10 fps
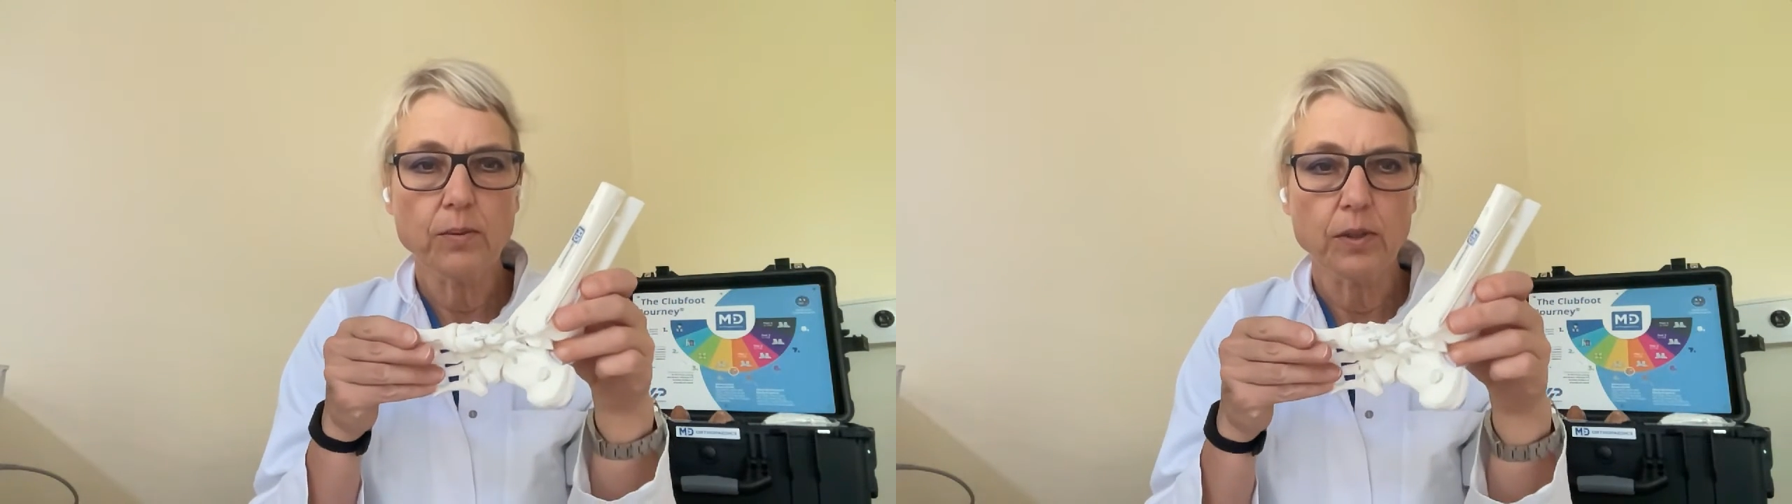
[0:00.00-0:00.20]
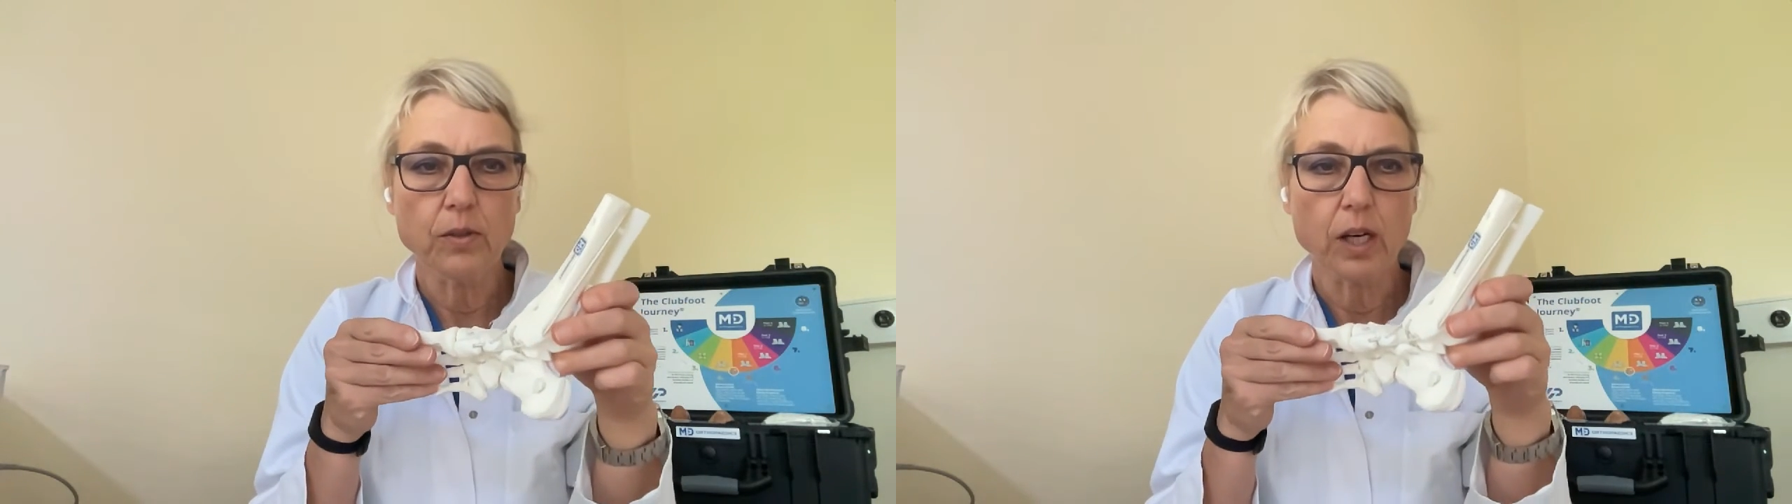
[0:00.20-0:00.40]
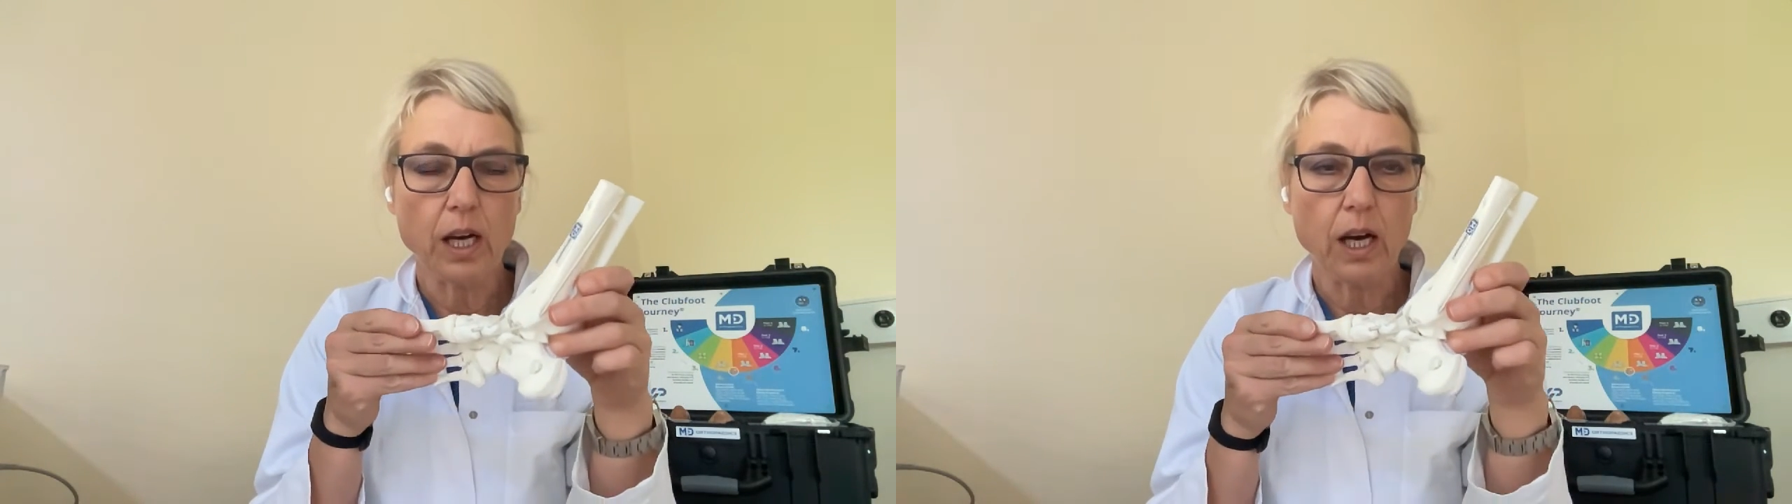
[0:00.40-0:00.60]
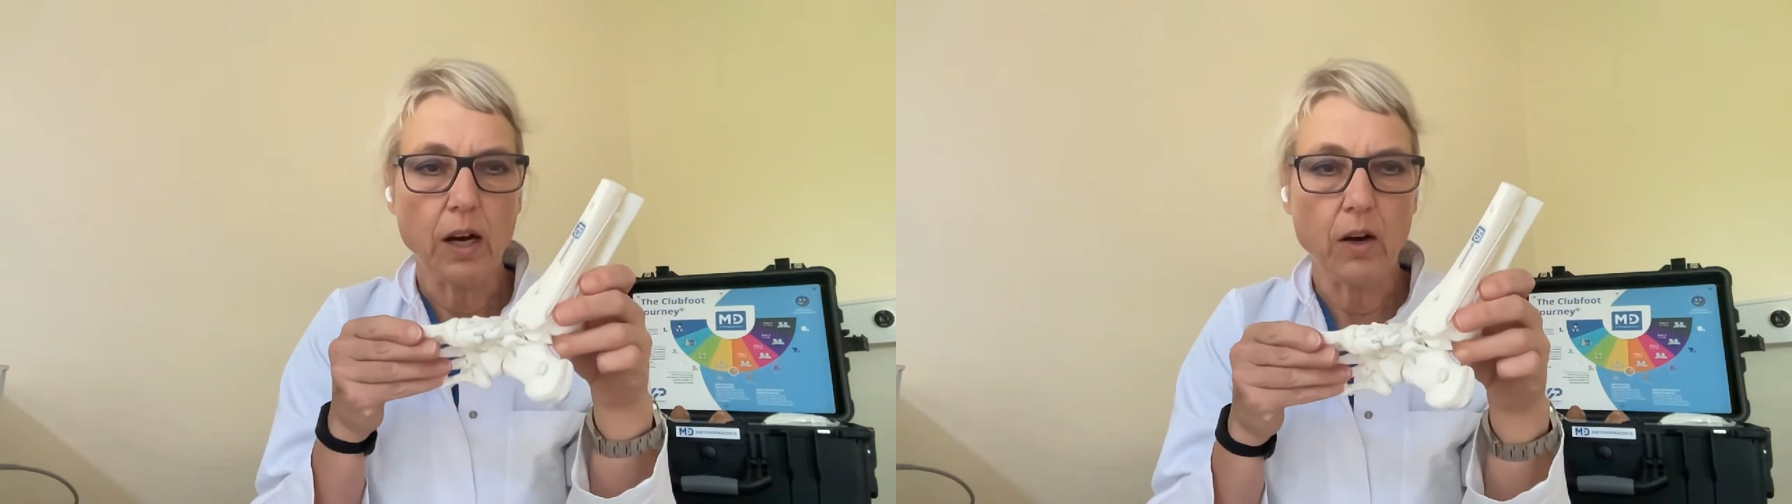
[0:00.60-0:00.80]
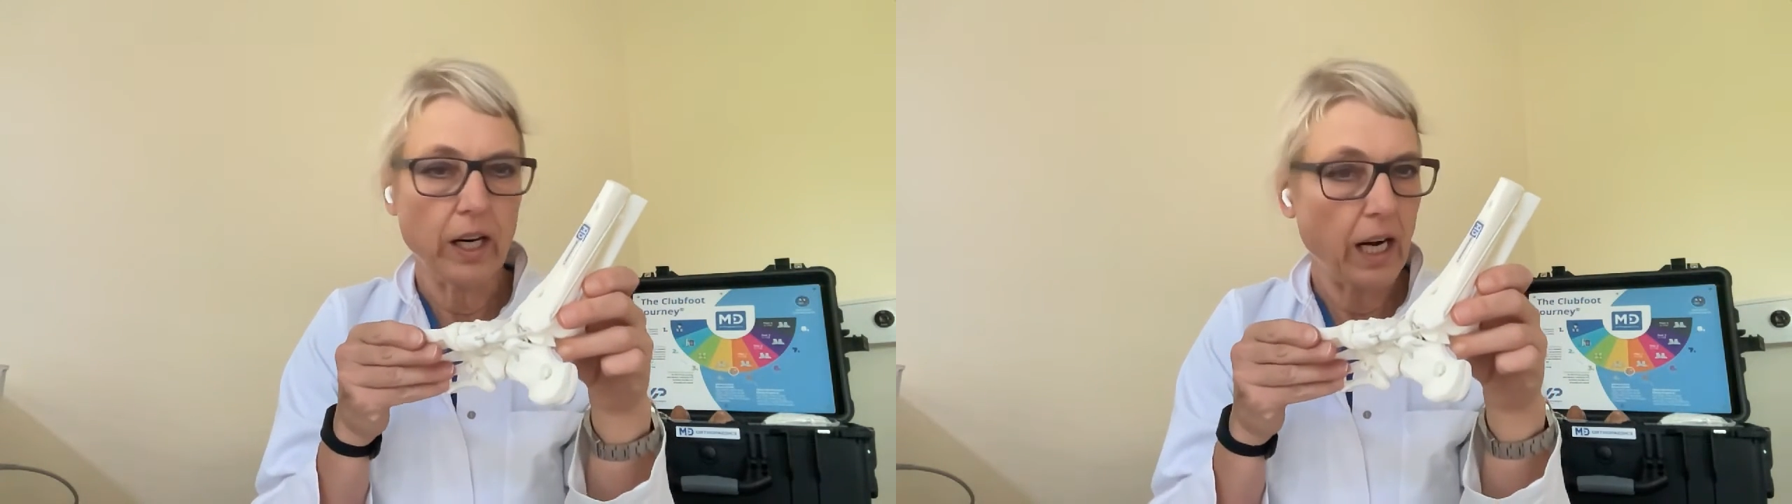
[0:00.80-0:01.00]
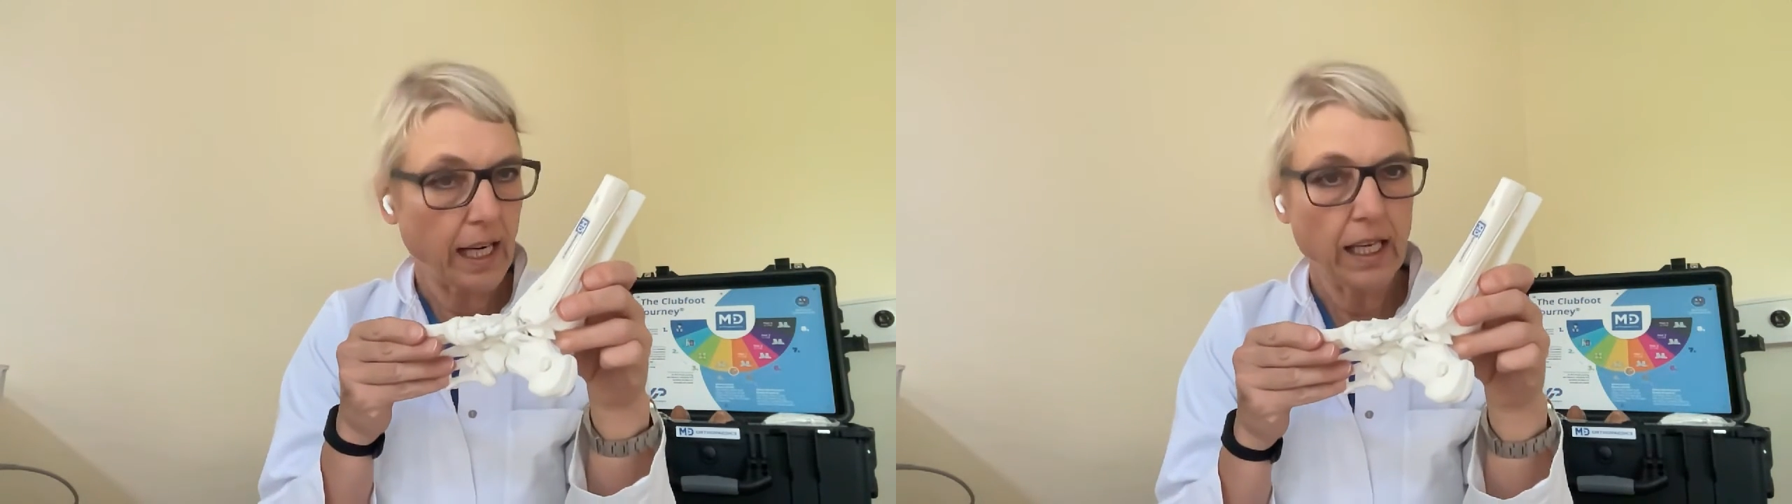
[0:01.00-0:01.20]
or